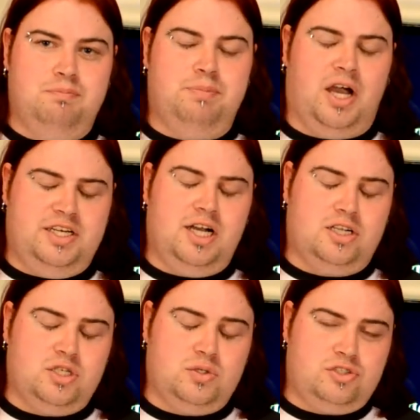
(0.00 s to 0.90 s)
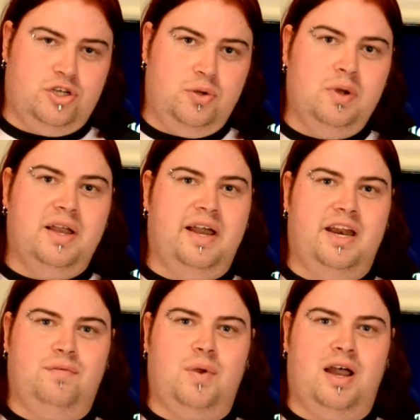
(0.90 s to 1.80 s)
buy Dark Souls 2,
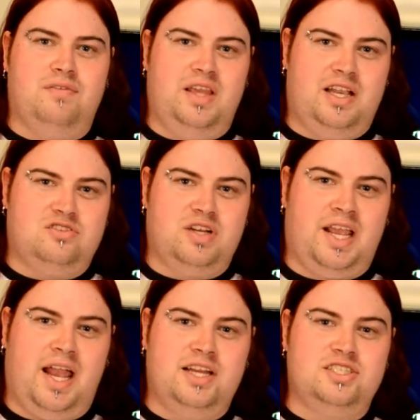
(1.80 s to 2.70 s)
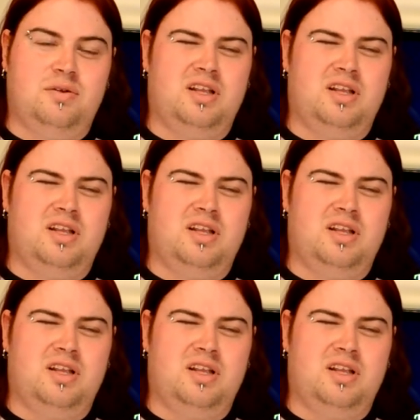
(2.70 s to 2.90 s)
and if you have the extra cash,